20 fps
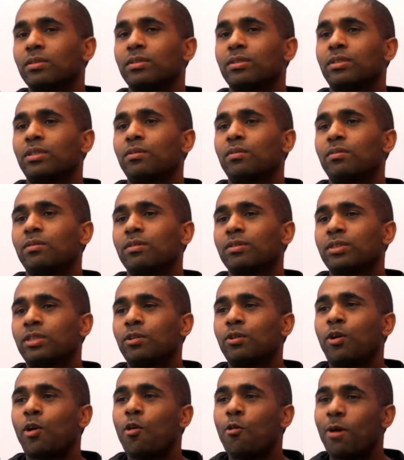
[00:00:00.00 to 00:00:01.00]

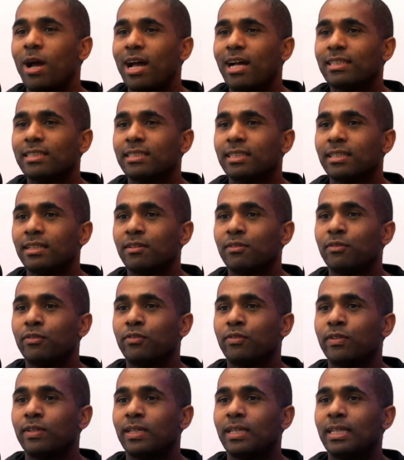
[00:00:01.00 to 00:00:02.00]
Coactive
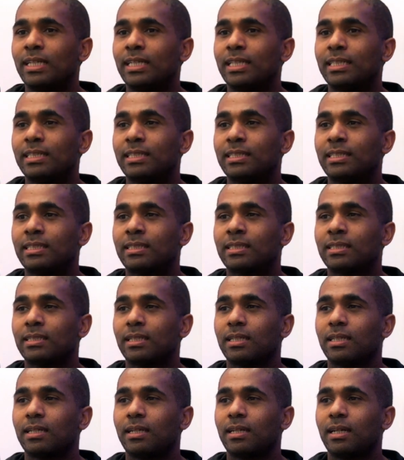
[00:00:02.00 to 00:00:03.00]
is,
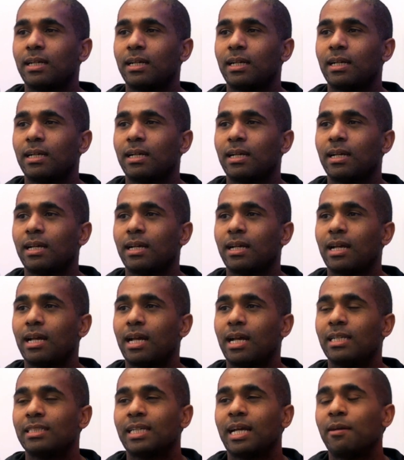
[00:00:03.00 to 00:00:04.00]

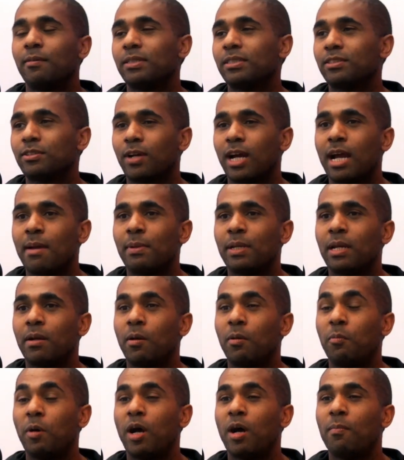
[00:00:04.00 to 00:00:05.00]
as I would describe it,
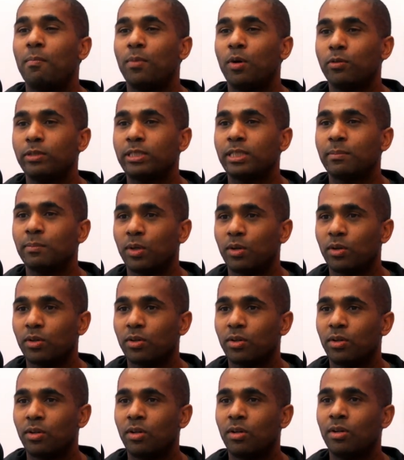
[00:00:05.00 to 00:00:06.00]
a
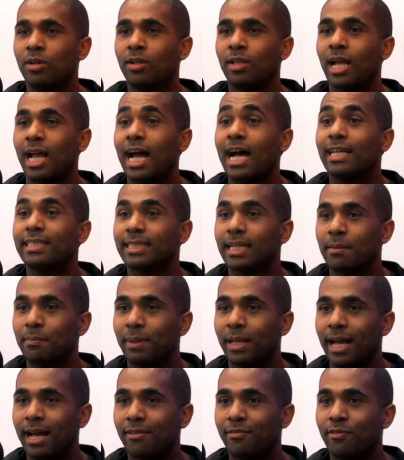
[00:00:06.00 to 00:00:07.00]
multimodal asset
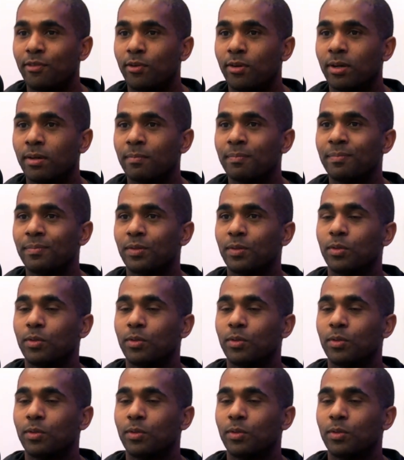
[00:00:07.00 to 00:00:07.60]
platform,